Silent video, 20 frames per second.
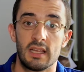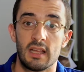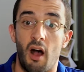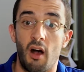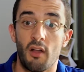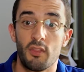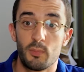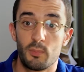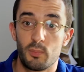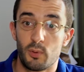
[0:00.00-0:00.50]

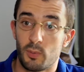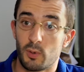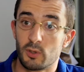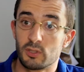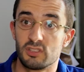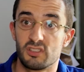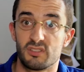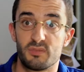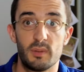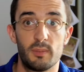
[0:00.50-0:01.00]
are the
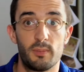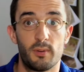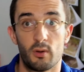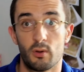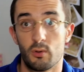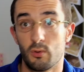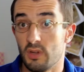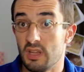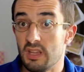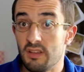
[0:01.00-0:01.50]
proportion of people
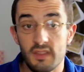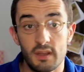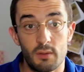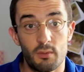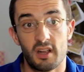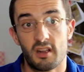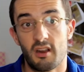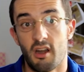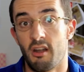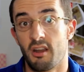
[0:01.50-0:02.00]
who, if they
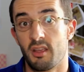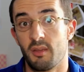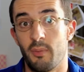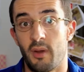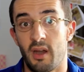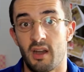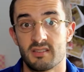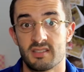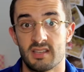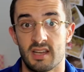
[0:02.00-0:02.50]
were carrying
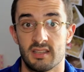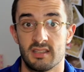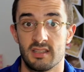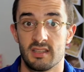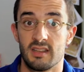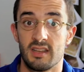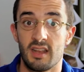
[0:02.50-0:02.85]
parasite,